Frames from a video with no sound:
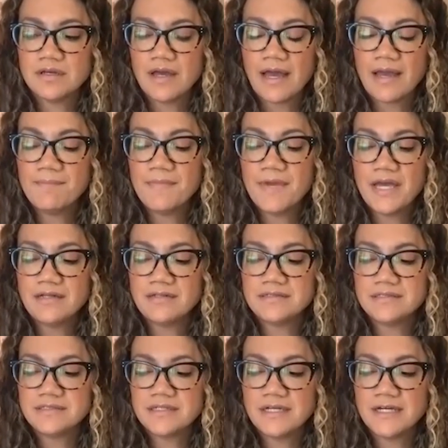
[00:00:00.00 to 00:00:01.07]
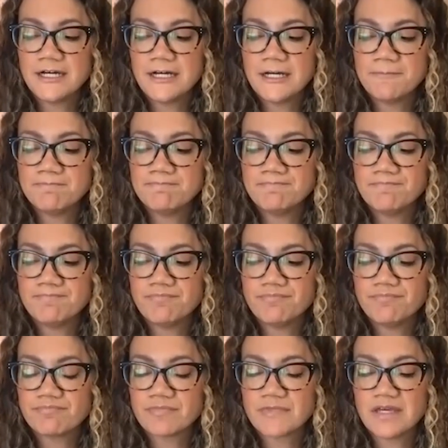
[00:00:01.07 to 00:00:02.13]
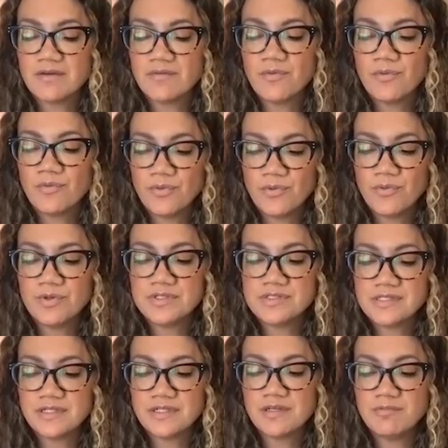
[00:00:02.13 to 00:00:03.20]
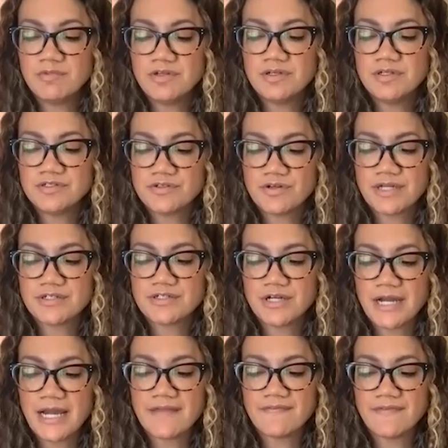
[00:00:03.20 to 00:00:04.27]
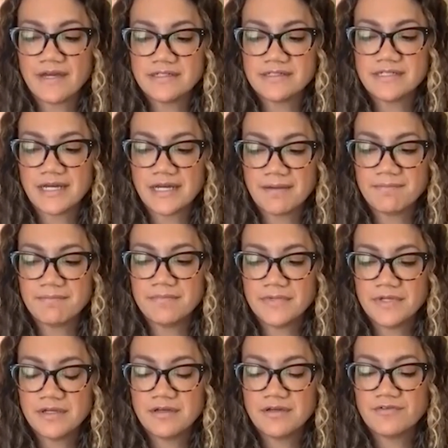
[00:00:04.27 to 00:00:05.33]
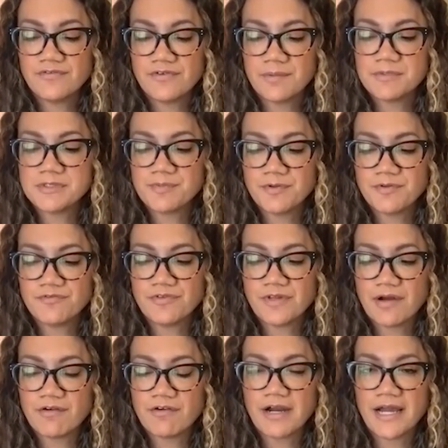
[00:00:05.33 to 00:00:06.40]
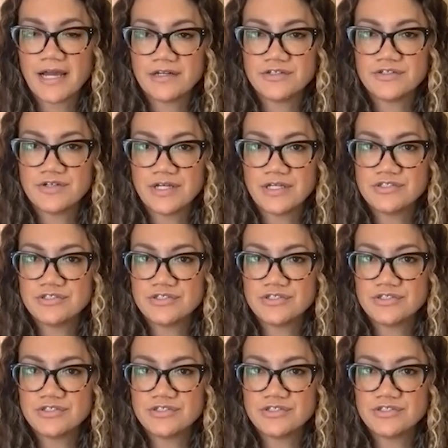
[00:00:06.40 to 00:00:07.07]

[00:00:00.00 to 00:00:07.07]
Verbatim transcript: I met um, who was the community director at that time from Spoonflower at a trade